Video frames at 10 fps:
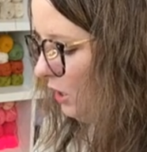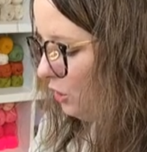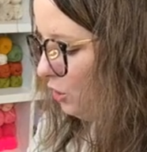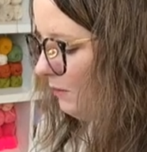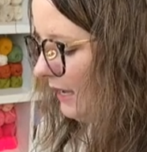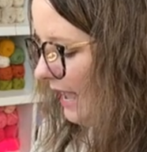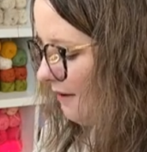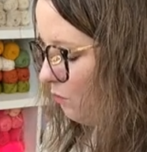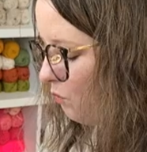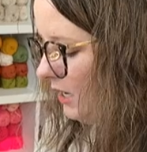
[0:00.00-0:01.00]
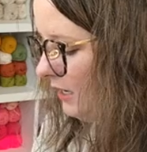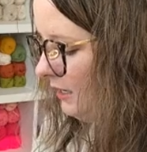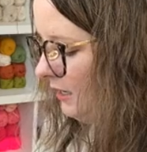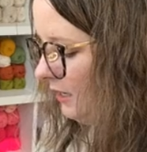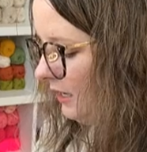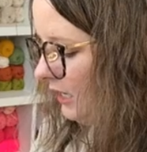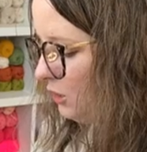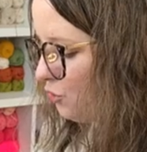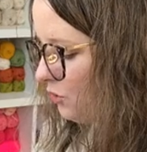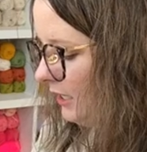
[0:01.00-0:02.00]
You may have one
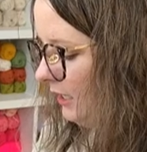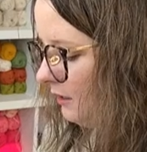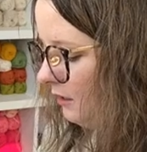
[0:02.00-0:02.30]
entry